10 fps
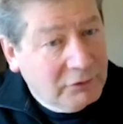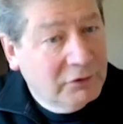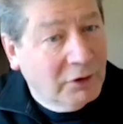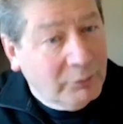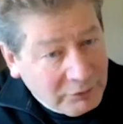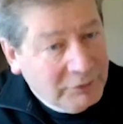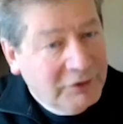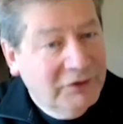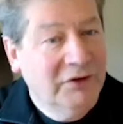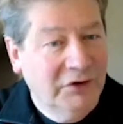double
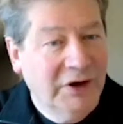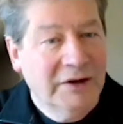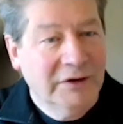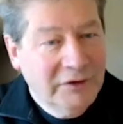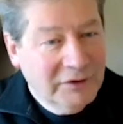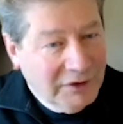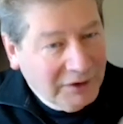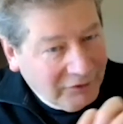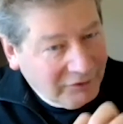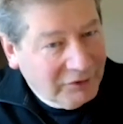materiality
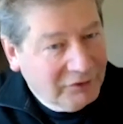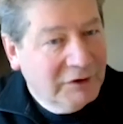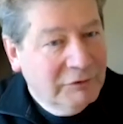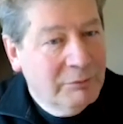is kind